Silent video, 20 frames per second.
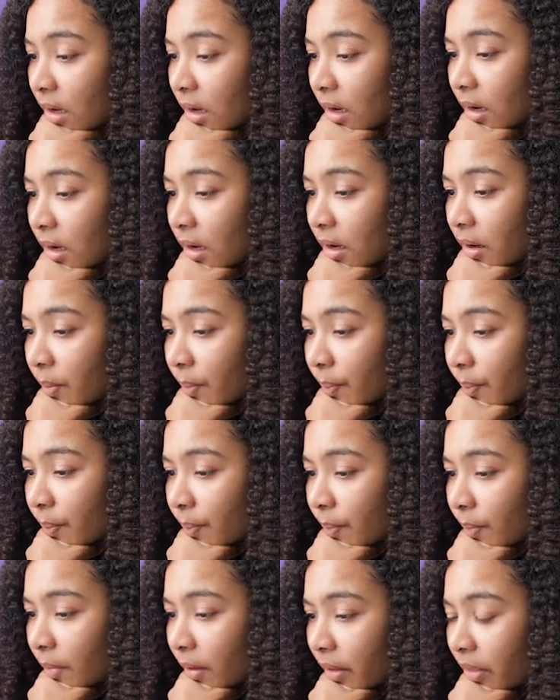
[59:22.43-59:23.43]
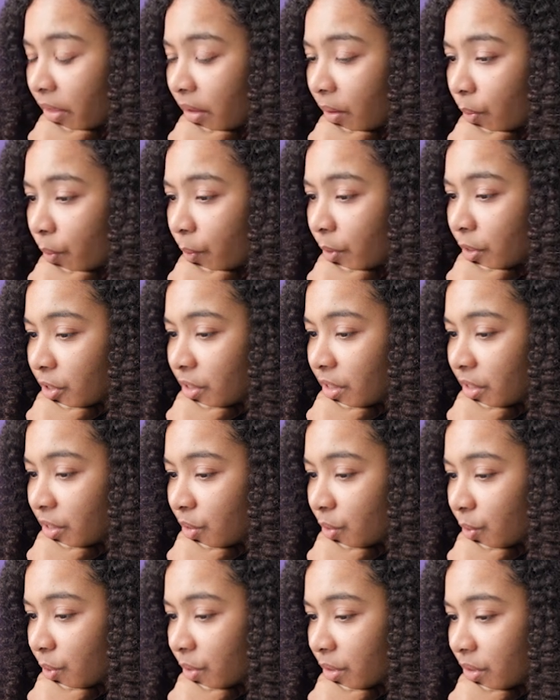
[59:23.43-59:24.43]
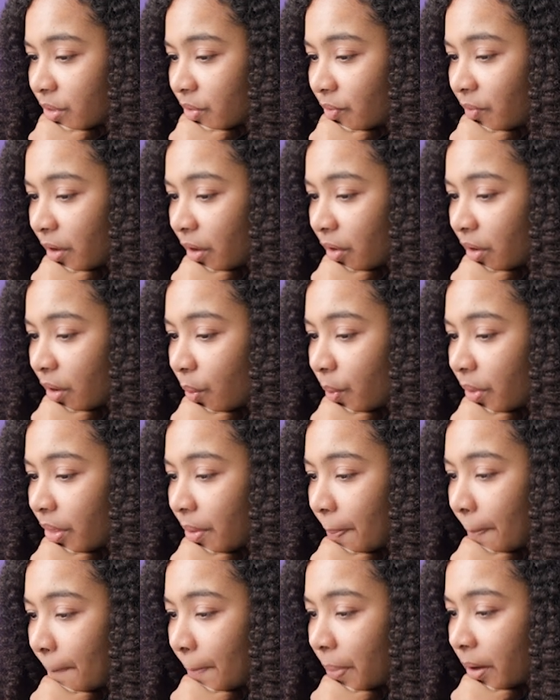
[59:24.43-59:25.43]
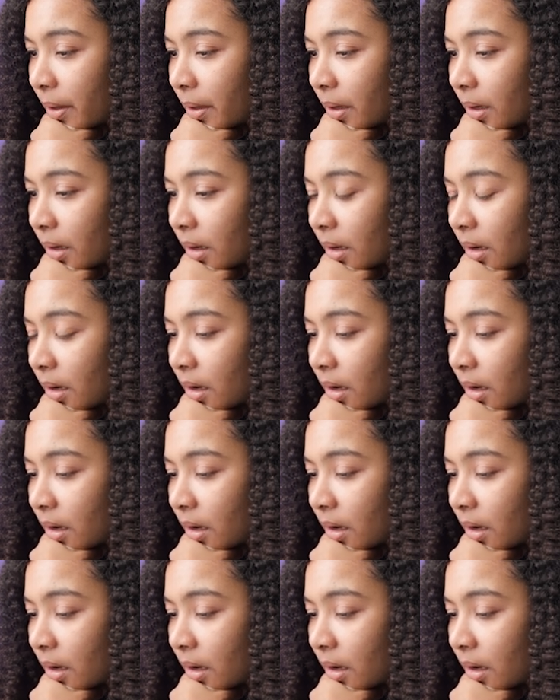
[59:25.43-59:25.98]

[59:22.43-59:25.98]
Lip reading: I think what we just need to do is figure it out with the button.